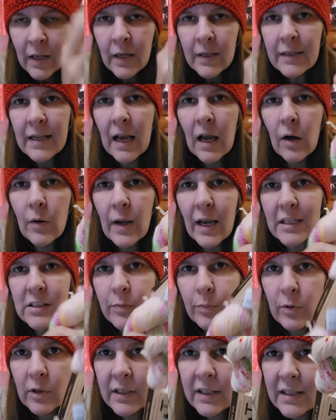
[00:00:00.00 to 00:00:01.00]
Now, as
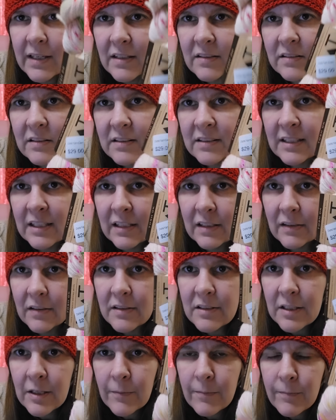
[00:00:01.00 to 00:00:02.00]
pretty as this
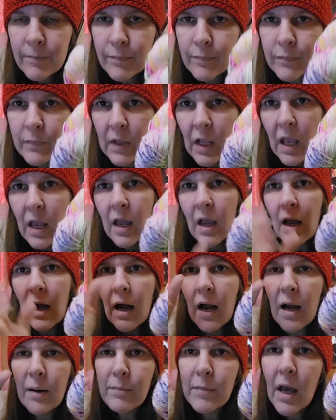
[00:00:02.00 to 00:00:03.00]
is,
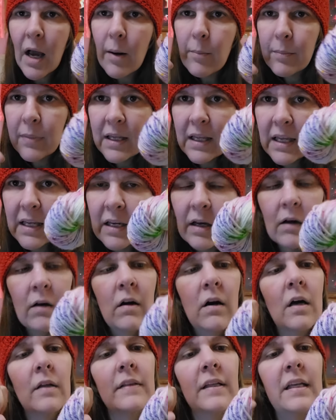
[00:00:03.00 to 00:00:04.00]
I'm not big
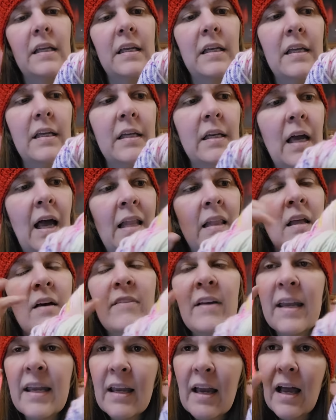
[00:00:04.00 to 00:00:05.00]
on the. I love
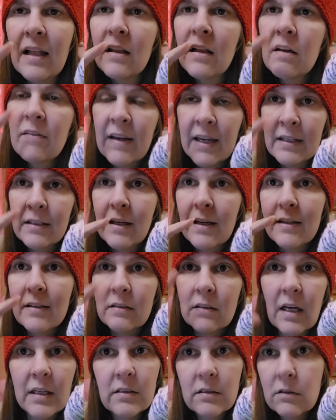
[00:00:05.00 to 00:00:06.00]
hand. I love hand dye.
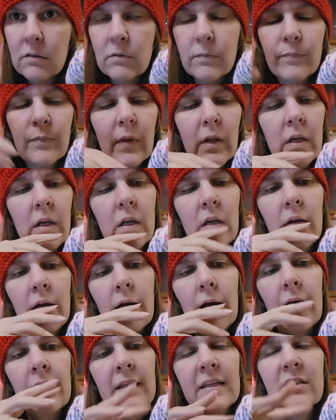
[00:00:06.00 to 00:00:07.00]
I do.
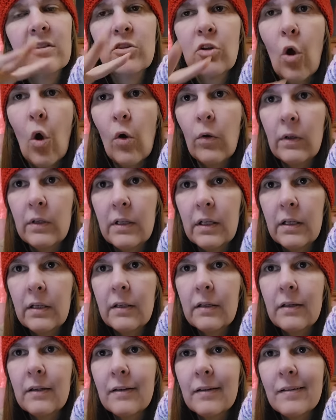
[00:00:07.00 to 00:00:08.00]
I like solid
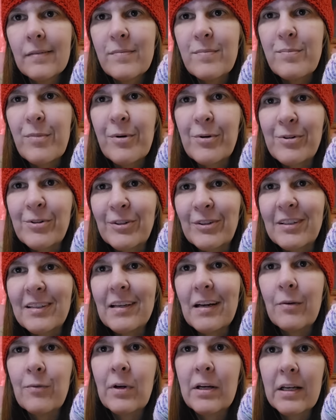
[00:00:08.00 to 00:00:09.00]
mostly.
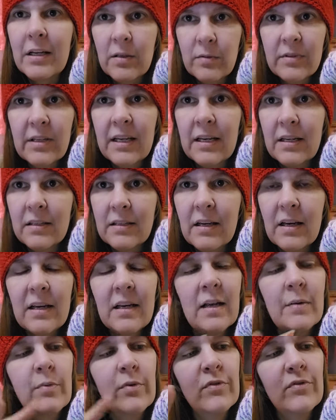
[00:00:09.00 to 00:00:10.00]
Um, when it comes to hand dye,
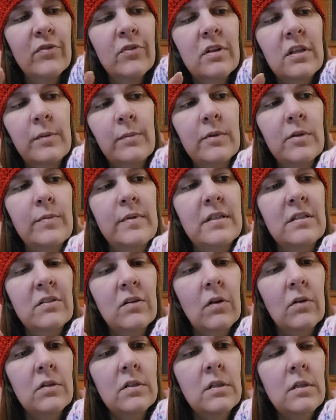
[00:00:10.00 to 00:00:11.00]
I prefer them to be
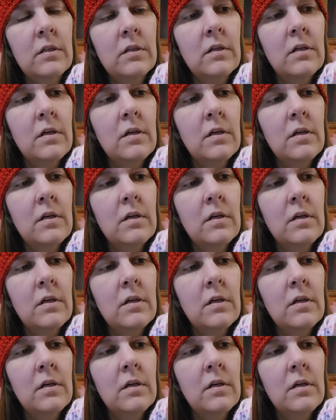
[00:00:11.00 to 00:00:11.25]
solid.